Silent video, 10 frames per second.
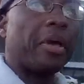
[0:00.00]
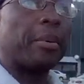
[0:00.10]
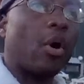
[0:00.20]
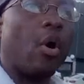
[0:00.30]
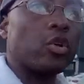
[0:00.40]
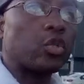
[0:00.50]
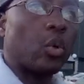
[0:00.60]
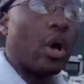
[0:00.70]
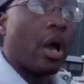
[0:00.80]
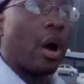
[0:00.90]
but also
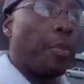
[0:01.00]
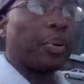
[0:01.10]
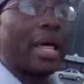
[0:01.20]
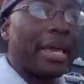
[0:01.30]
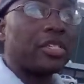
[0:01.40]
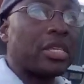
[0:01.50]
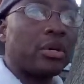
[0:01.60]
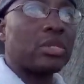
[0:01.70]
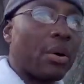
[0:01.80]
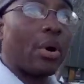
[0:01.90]
apply
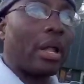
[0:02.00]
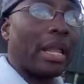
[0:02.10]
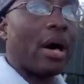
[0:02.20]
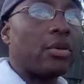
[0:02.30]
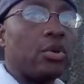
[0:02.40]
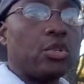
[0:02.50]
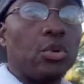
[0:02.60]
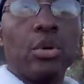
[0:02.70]
skills that will allow you to